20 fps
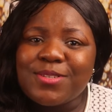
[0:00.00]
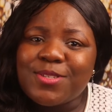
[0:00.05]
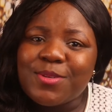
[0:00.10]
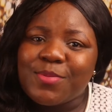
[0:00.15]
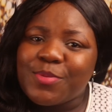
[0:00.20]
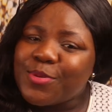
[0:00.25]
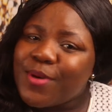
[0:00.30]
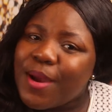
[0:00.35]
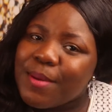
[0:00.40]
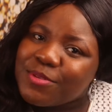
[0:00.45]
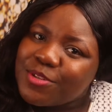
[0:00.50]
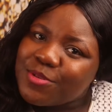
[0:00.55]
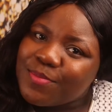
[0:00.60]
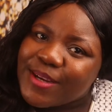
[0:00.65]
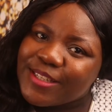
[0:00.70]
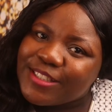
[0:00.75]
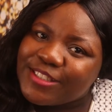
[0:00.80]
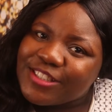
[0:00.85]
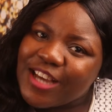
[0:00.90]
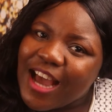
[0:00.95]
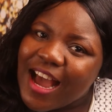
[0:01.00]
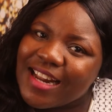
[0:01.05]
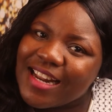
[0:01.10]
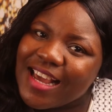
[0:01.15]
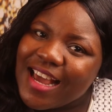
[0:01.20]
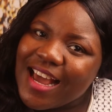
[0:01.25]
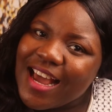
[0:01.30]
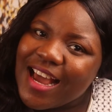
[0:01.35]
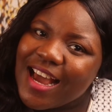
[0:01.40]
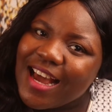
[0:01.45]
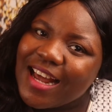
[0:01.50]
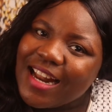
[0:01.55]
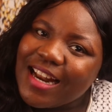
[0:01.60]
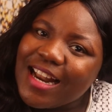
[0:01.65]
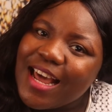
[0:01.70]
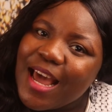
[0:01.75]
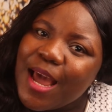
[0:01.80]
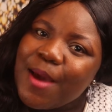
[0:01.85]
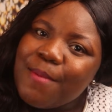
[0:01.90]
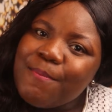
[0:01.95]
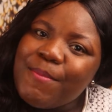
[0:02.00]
subscribe to my channel.